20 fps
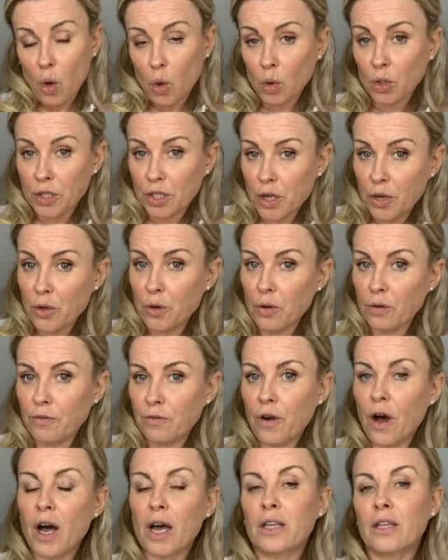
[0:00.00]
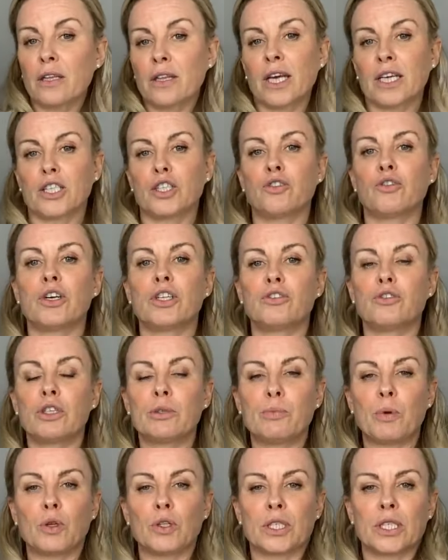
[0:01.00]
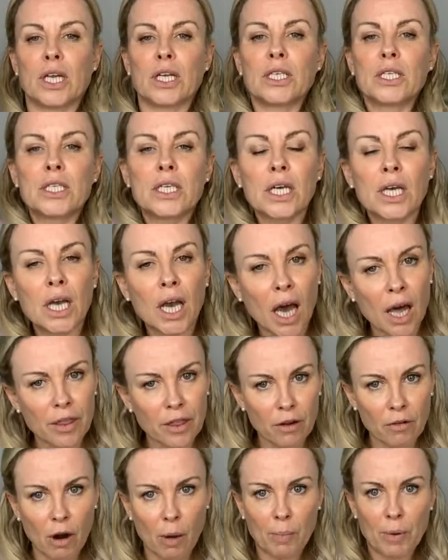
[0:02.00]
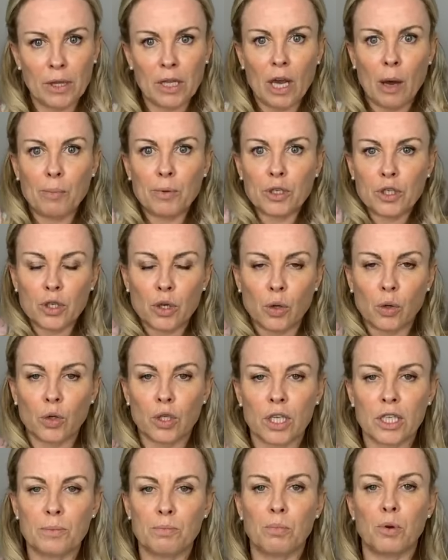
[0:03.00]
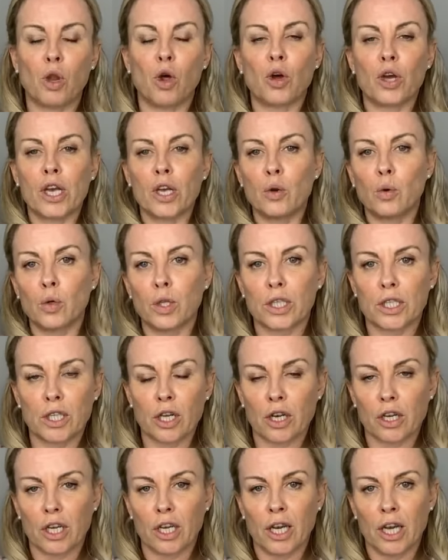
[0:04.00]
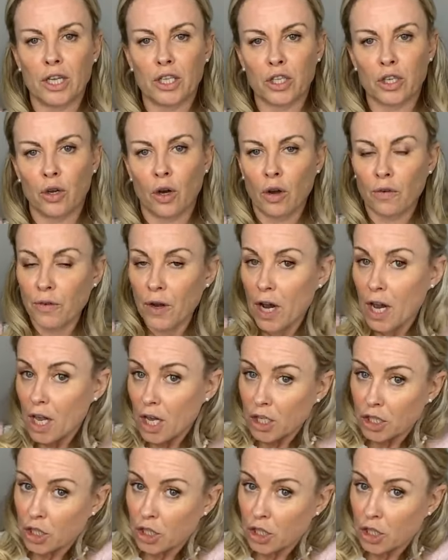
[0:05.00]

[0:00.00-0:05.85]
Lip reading: Also, you'll find that stress response tends to gather up in the upper shoulders, blocking all the circulation off.